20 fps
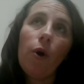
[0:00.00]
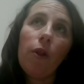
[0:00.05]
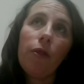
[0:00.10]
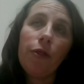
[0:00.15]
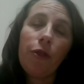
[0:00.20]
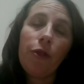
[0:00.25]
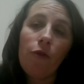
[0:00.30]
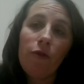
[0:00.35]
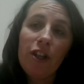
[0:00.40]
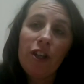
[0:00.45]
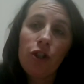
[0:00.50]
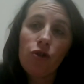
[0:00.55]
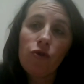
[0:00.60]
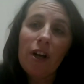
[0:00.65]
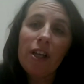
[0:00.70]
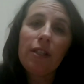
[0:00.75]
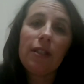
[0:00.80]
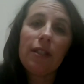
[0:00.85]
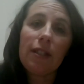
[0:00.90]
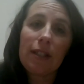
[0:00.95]
the
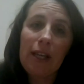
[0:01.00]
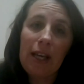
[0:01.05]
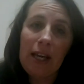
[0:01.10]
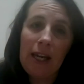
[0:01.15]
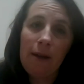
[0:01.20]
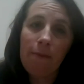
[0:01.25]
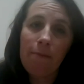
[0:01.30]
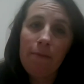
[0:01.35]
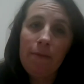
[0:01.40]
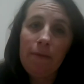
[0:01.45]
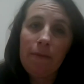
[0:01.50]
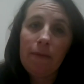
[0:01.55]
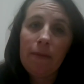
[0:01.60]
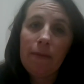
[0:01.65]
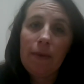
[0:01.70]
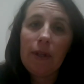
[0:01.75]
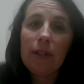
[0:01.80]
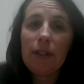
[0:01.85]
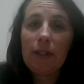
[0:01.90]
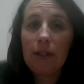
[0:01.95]
redress scheme
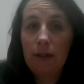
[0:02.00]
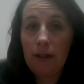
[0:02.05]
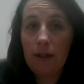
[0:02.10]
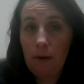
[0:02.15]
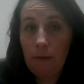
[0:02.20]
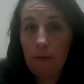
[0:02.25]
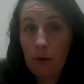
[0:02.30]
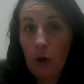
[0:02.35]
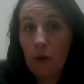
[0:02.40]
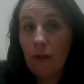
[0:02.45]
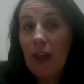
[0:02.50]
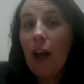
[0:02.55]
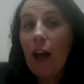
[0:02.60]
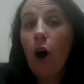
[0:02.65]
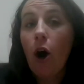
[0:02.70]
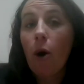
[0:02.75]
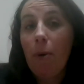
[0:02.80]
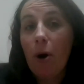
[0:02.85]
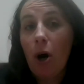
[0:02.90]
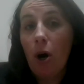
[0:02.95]
that they
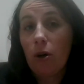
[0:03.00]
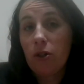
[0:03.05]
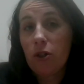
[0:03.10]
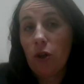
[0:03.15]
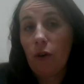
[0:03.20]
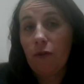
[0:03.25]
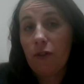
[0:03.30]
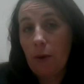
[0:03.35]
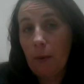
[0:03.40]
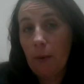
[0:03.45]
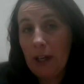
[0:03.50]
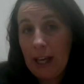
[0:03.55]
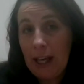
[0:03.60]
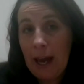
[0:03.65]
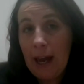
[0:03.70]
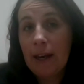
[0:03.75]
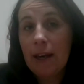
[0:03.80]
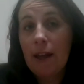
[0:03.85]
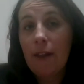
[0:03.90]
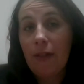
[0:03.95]
are part of. So
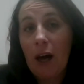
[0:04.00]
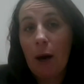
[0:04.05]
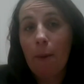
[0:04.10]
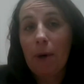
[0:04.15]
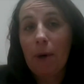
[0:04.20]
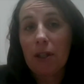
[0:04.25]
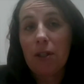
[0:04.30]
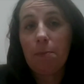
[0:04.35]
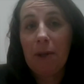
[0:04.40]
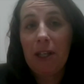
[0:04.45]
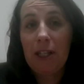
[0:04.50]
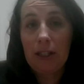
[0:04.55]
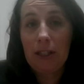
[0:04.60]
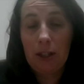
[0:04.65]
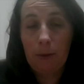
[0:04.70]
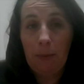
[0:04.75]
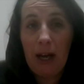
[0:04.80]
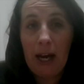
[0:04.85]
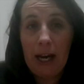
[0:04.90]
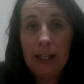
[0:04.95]
again, that must be
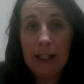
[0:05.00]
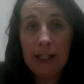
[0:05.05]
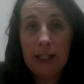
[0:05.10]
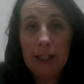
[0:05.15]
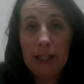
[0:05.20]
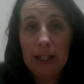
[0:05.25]
displayed.